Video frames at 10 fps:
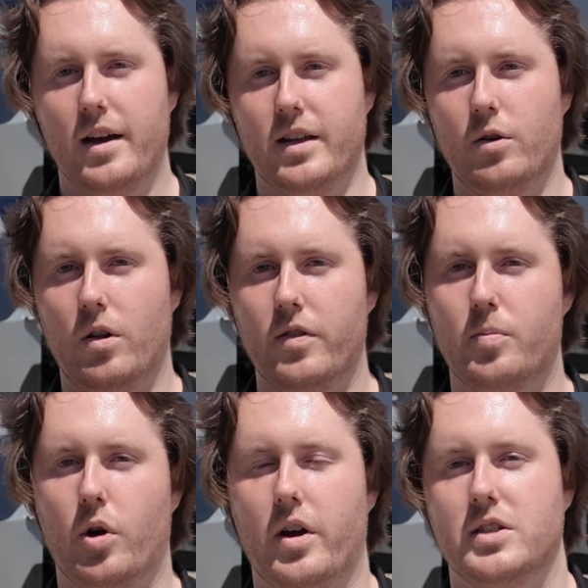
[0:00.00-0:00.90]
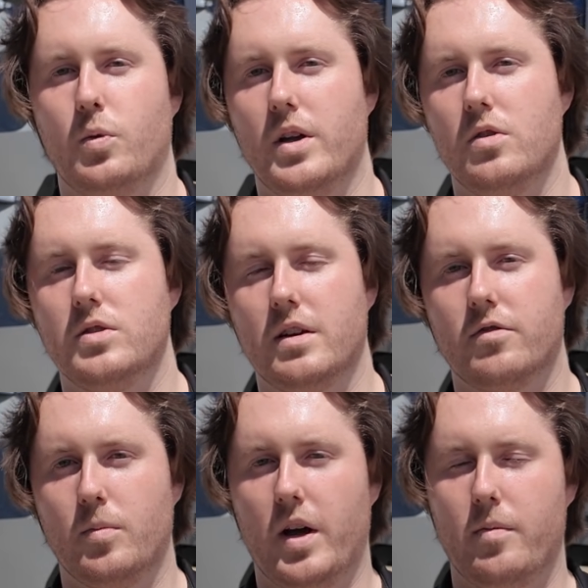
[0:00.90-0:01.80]
and then all of the products that we're using
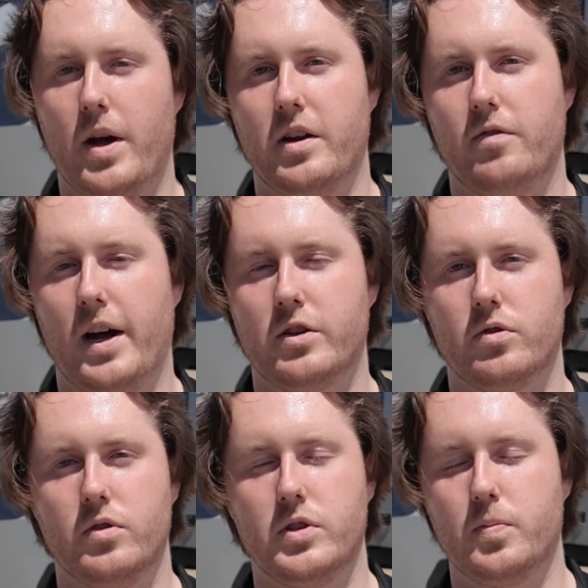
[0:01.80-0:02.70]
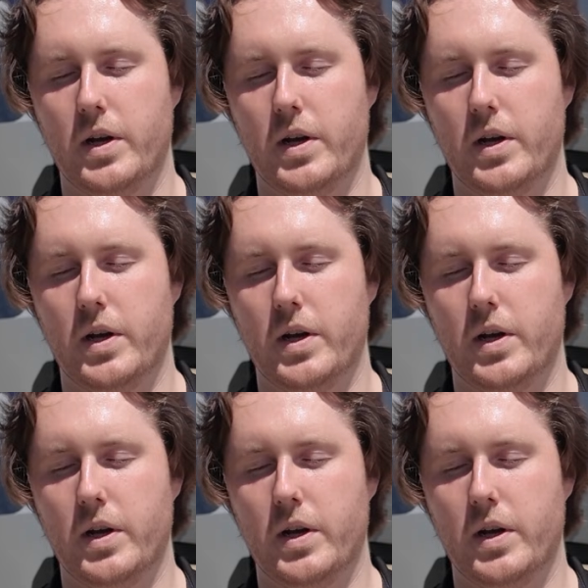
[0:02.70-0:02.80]
from other manufacturers,